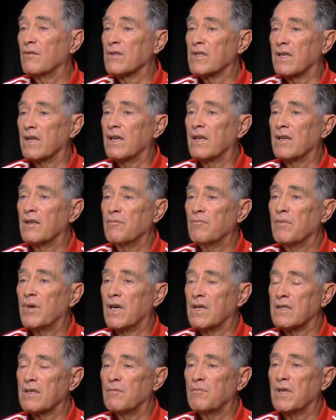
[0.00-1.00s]
was getting,
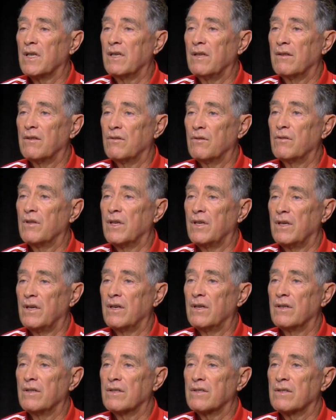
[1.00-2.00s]
possibly, through the
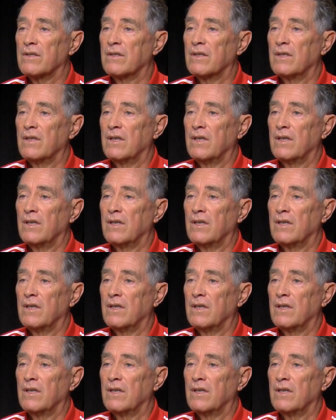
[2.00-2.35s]
years,